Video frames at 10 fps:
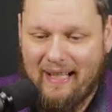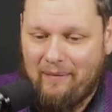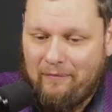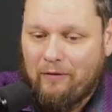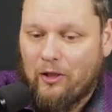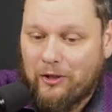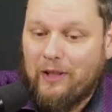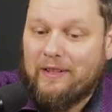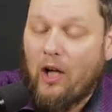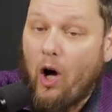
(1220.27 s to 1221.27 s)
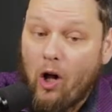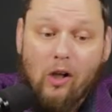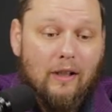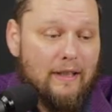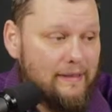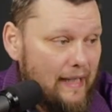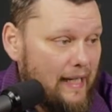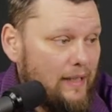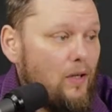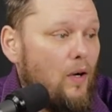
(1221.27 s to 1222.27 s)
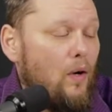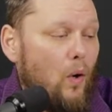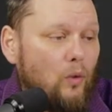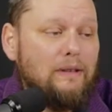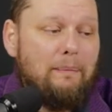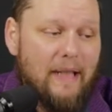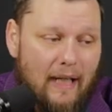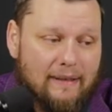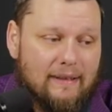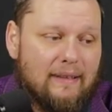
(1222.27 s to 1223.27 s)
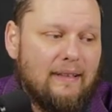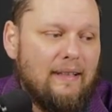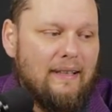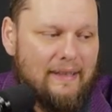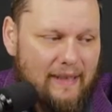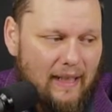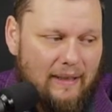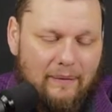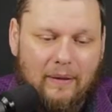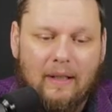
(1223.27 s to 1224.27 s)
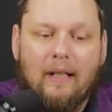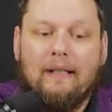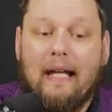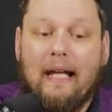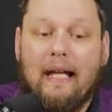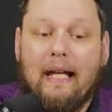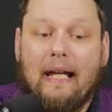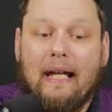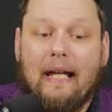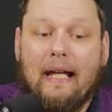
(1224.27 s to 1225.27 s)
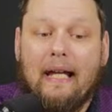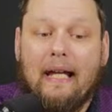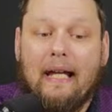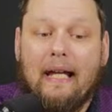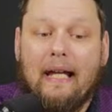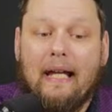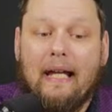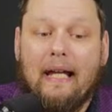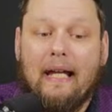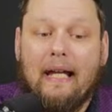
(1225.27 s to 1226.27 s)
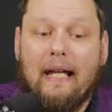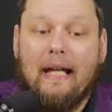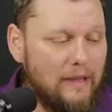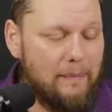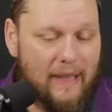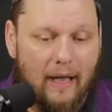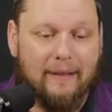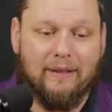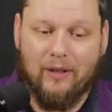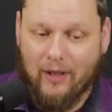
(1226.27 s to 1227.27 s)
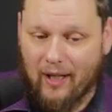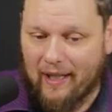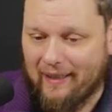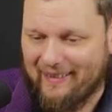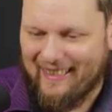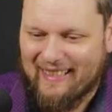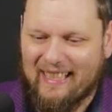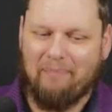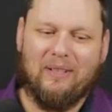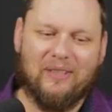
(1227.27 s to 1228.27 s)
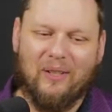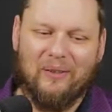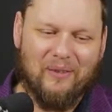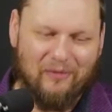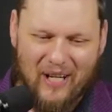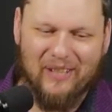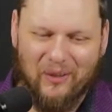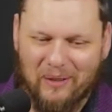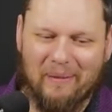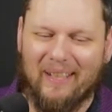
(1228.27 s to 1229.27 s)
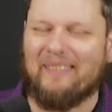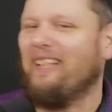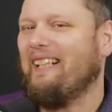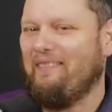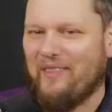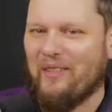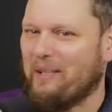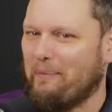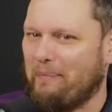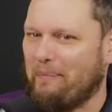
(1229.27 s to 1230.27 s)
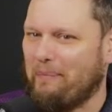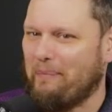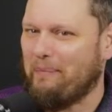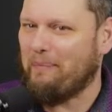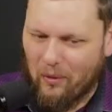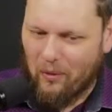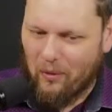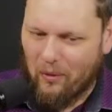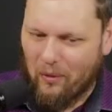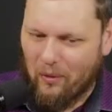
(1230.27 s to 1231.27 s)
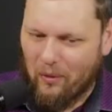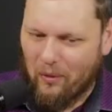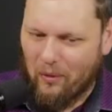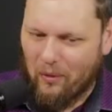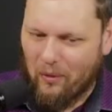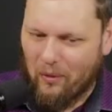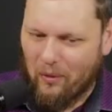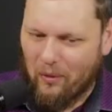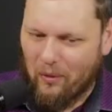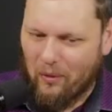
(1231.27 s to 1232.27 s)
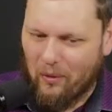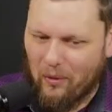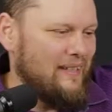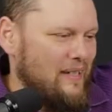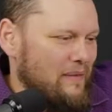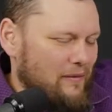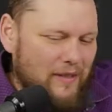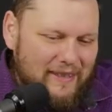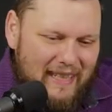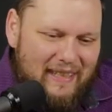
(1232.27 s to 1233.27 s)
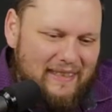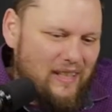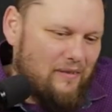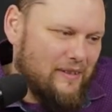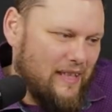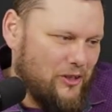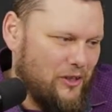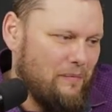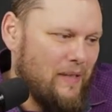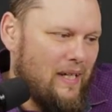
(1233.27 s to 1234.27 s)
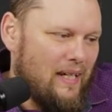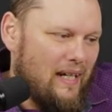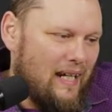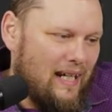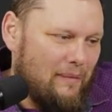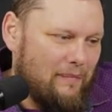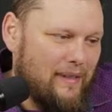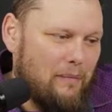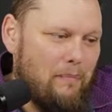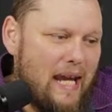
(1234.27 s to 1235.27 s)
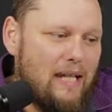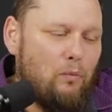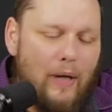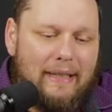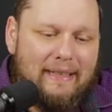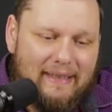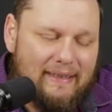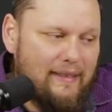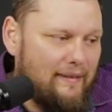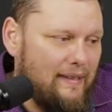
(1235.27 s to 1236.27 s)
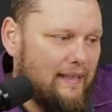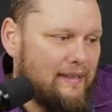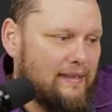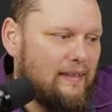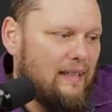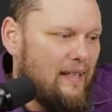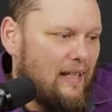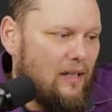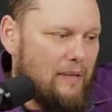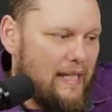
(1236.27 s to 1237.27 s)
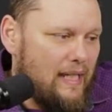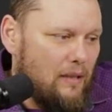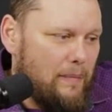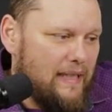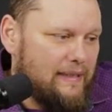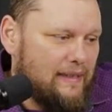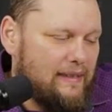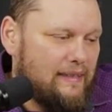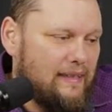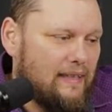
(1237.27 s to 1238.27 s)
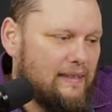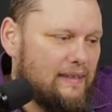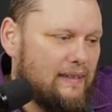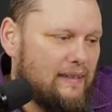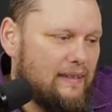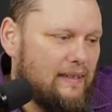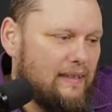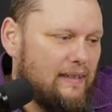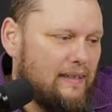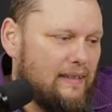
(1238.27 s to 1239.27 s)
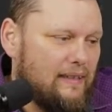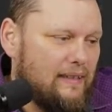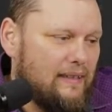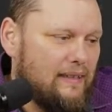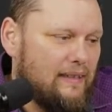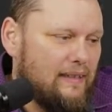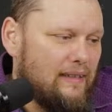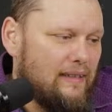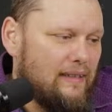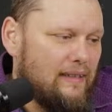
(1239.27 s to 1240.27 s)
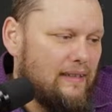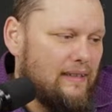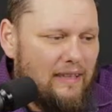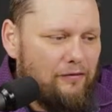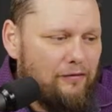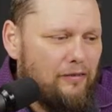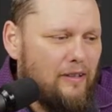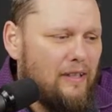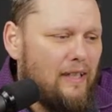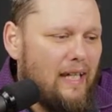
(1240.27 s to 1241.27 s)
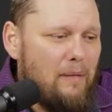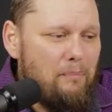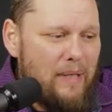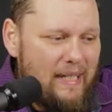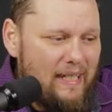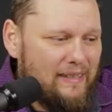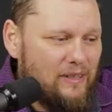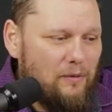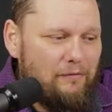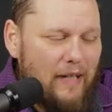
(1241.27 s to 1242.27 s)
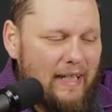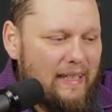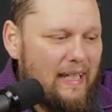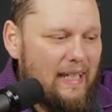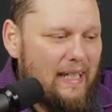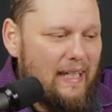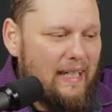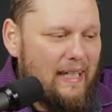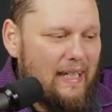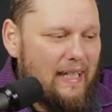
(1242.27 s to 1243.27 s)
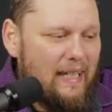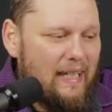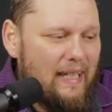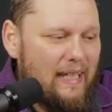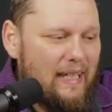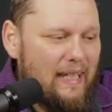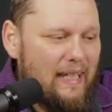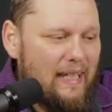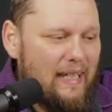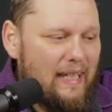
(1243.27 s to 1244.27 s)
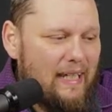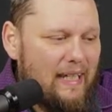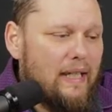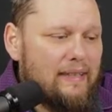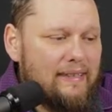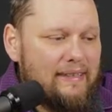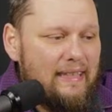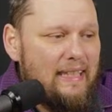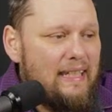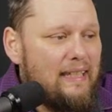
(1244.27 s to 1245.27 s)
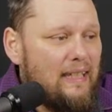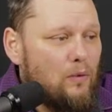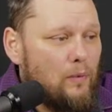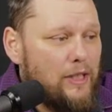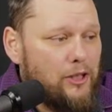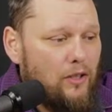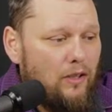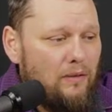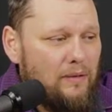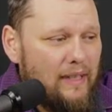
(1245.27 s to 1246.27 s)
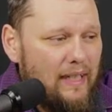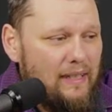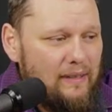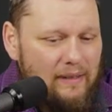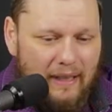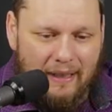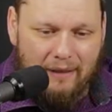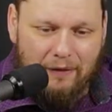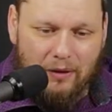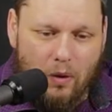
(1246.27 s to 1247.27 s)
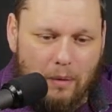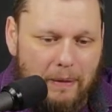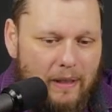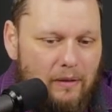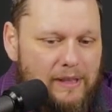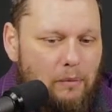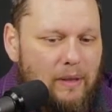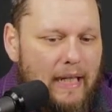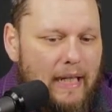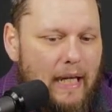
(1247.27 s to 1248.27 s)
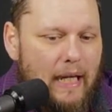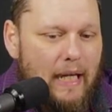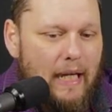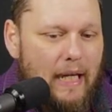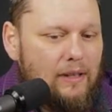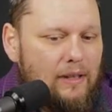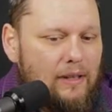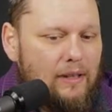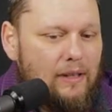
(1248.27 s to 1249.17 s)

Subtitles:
versions, all contain only begotten son. Now, when you look at only begotten God, yes, I'm using the phrase only begotten God, even though it can be translated a whole bunch of different ways. It's just the easiest way to do it for the sake of this conversation. The main witnesses to this are right here, P66, P75, Aleph and B, so Vaticanus and Sinaiticus. Codex C, the original, okay? If you go up here, someone came along and corrected